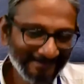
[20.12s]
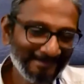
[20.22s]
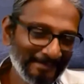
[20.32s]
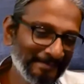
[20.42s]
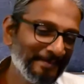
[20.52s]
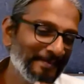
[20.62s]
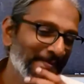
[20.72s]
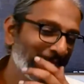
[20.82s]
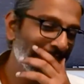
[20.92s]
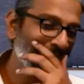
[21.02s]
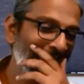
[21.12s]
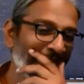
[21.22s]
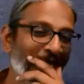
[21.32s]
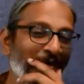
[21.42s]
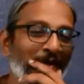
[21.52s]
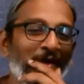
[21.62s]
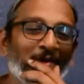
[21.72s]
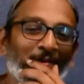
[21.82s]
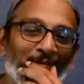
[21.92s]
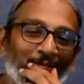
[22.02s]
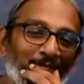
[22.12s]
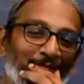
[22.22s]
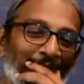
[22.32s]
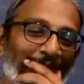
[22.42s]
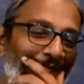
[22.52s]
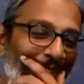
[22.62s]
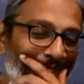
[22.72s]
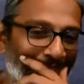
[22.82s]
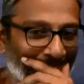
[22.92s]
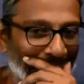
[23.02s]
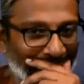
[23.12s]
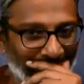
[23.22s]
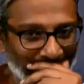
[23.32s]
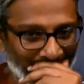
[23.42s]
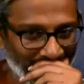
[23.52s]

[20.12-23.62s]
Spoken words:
right now because just a week ago, I got my result